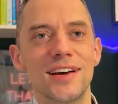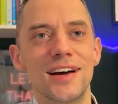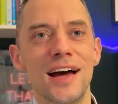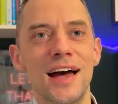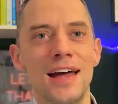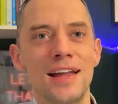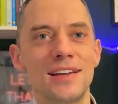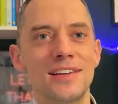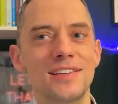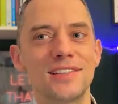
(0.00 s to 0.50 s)

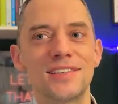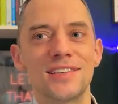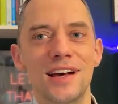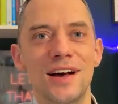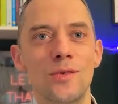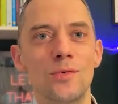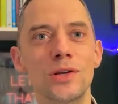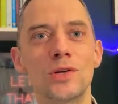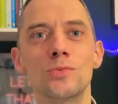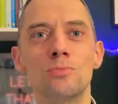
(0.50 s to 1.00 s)
And
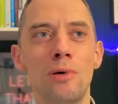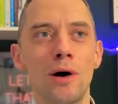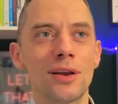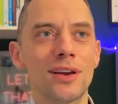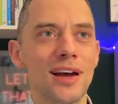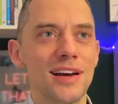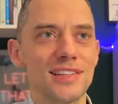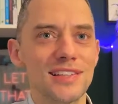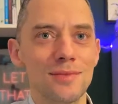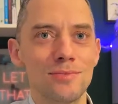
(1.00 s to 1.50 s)
we do
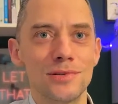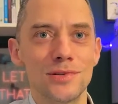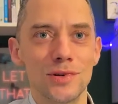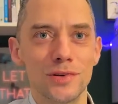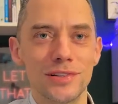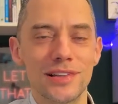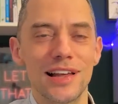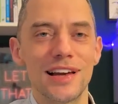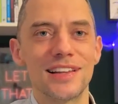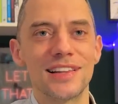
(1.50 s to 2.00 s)
podcast
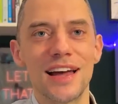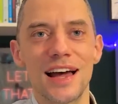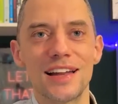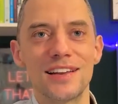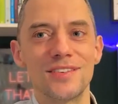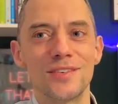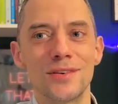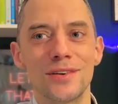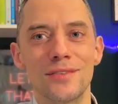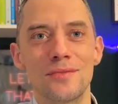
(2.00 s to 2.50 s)
episodes like that,
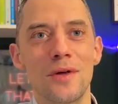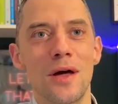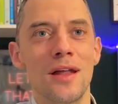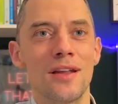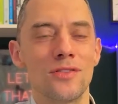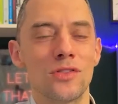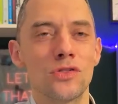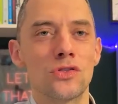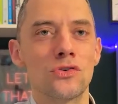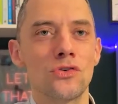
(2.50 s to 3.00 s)

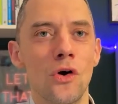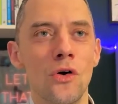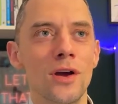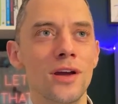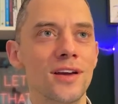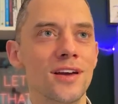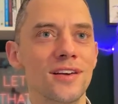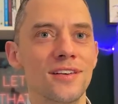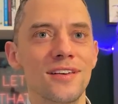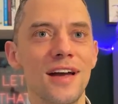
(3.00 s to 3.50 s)
and
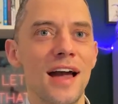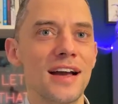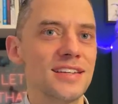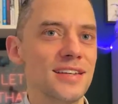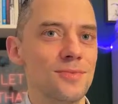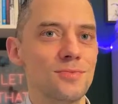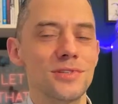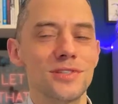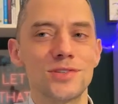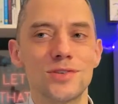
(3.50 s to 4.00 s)
throwing in
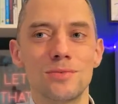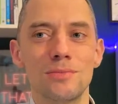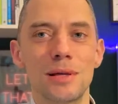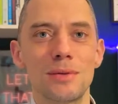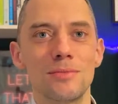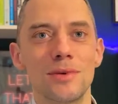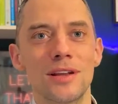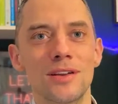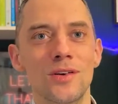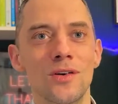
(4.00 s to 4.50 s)
acceptance and
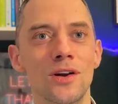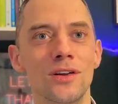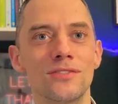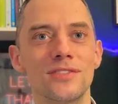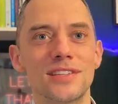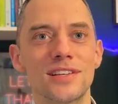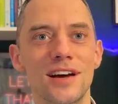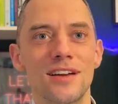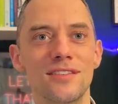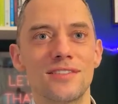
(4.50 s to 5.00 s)
commitment and all of
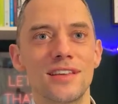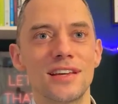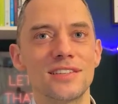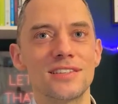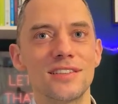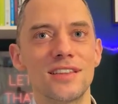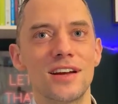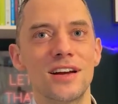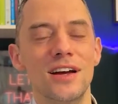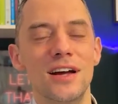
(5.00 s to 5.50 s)
these kind of things
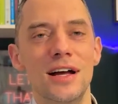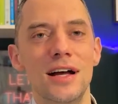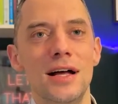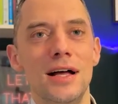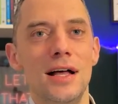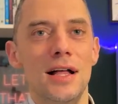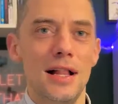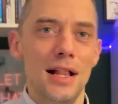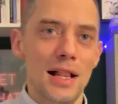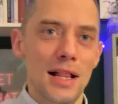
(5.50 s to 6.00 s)
in there.
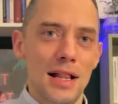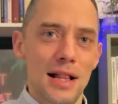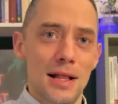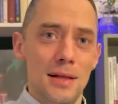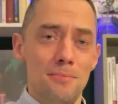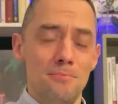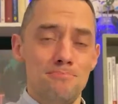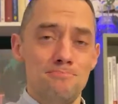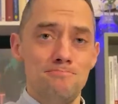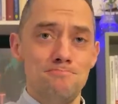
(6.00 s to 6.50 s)

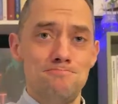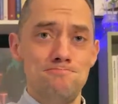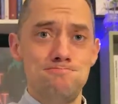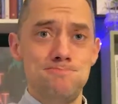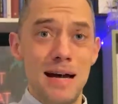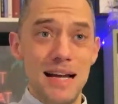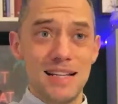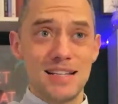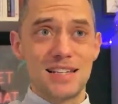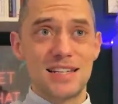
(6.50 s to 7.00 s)

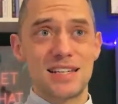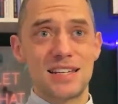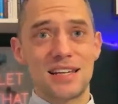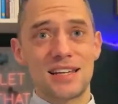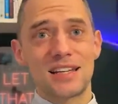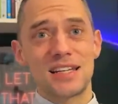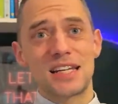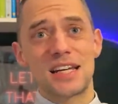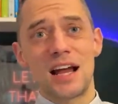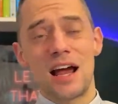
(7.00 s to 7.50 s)

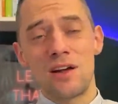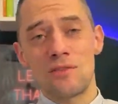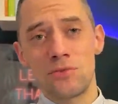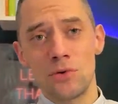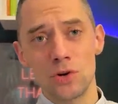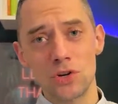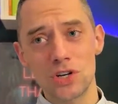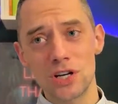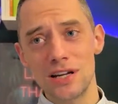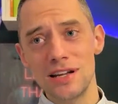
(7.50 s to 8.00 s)
But
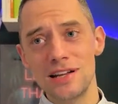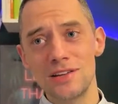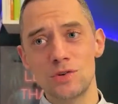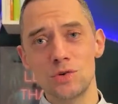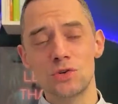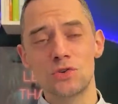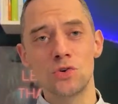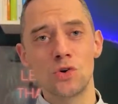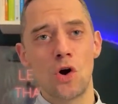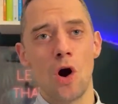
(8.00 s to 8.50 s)
unfortunately, due
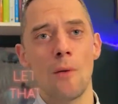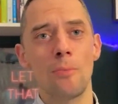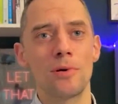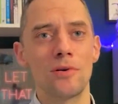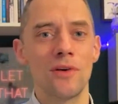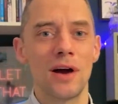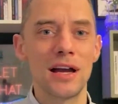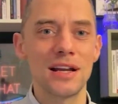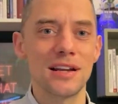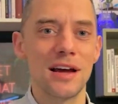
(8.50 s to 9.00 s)
to
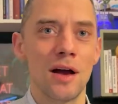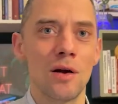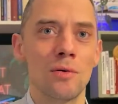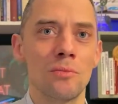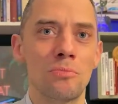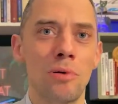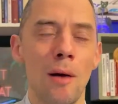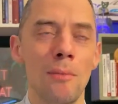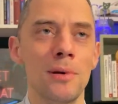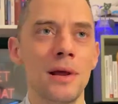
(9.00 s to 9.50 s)
copyright, I
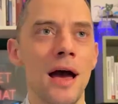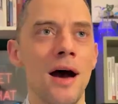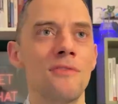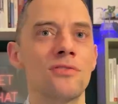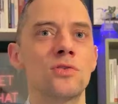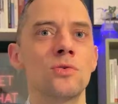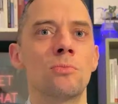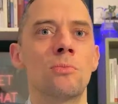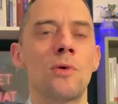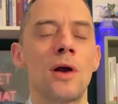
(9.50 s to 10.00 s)
would probably have
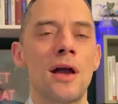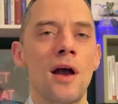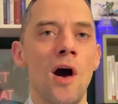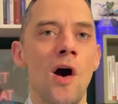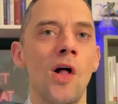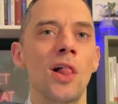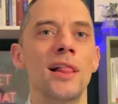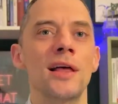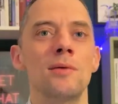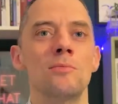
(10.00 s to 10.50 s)
to
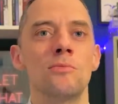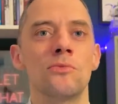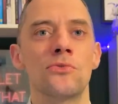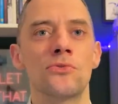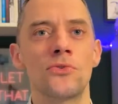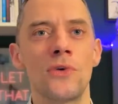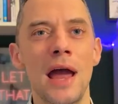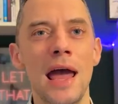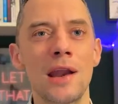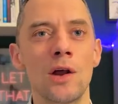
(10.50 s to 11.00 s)
call him
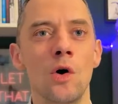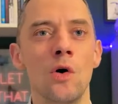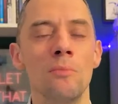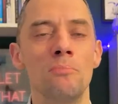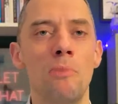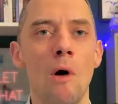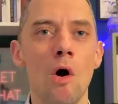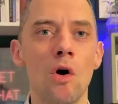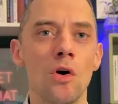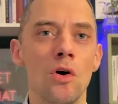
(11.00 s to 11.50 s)
Fredo
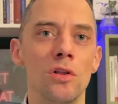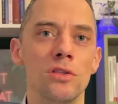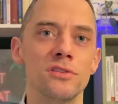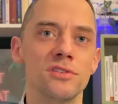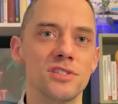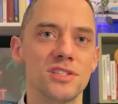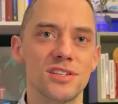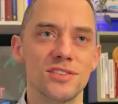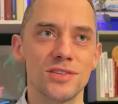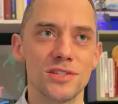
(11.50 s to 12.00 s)

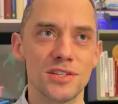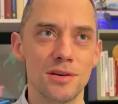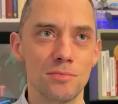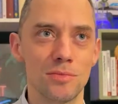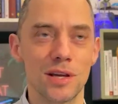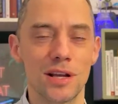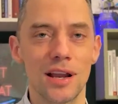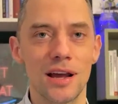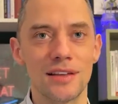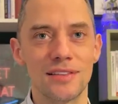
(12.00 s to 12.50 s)
Boggons or
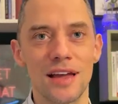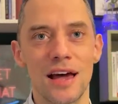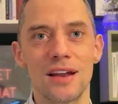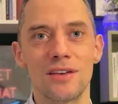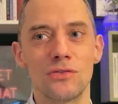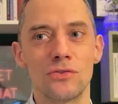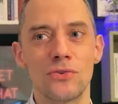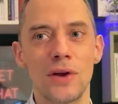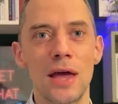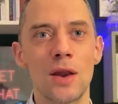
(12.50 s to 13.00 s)
something like
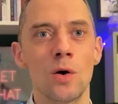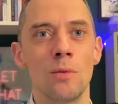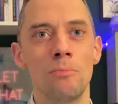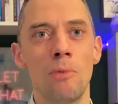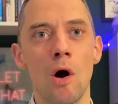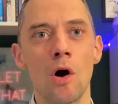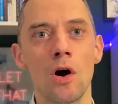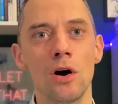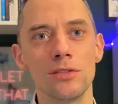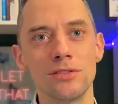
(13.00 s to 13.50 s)
that. Fredo
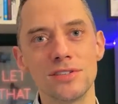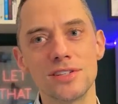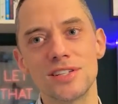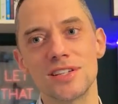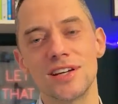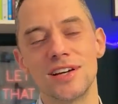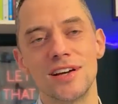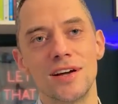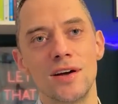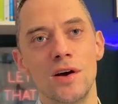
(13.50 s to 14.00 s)
Boggons
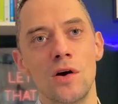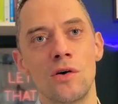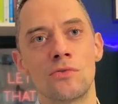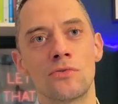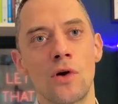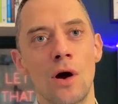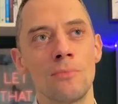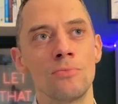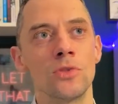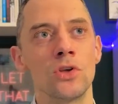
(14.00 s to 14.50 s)

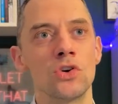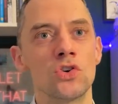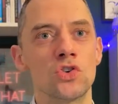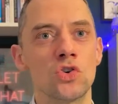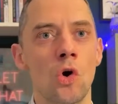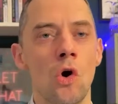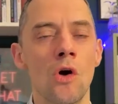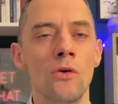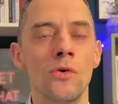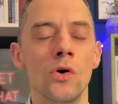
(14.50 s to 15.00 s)
from the
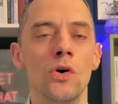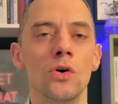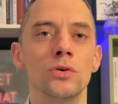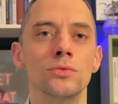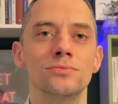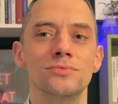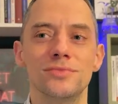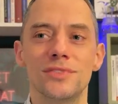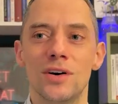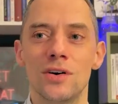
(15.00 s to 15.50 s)
Shore
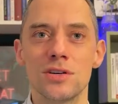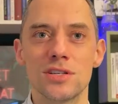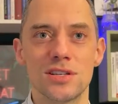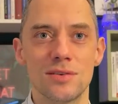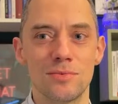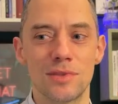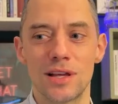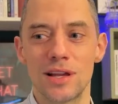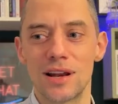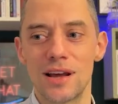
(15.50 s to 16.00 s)
Roll or
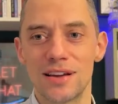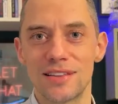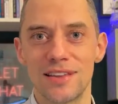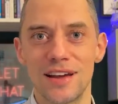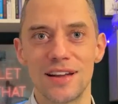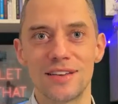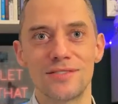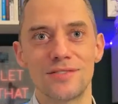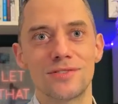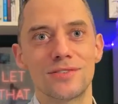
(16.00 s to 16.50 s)
something like that.